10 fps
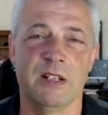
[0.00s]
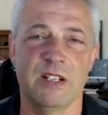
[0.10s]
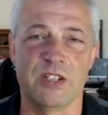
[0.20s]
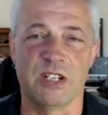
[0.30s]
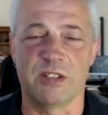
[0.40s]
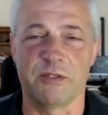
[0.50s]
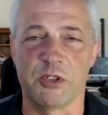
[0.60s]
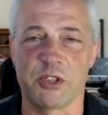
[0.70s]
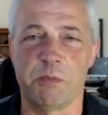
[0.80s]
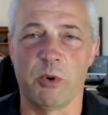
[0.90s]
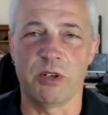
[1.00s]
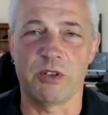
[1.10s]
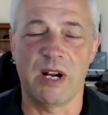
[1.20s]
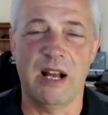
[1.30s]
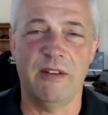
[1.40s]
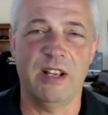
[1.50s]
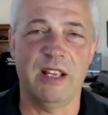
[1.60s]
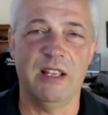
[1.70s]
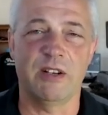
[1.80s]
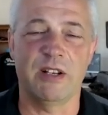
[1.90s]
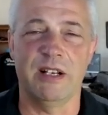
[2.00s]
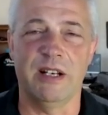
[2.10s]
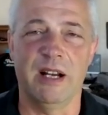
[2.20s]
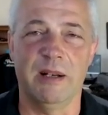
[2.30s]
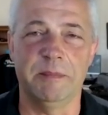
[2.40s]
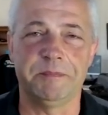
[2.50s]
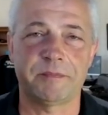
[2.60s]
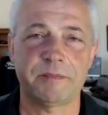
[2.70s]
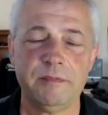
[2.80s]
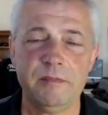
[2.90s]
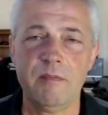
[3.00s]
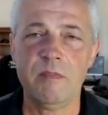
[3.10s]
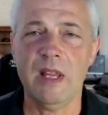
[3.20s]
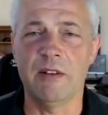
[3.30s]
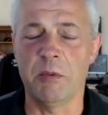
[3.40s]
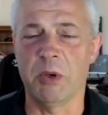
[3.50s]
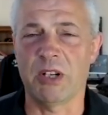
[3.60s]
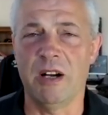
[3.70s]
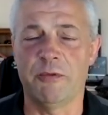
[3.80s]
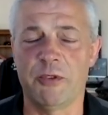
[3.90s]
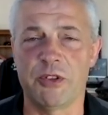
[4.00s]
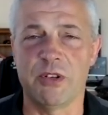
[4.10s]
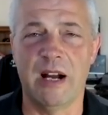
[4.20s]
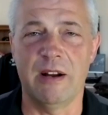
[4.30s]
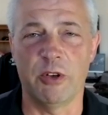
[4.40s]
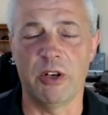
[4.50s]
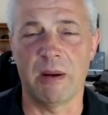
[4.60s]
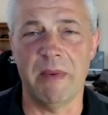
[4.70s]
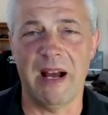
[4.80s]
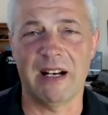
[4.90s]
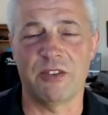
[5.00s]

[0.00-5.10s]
adjust it for sport driving. You can have a more comfort drive or an automatic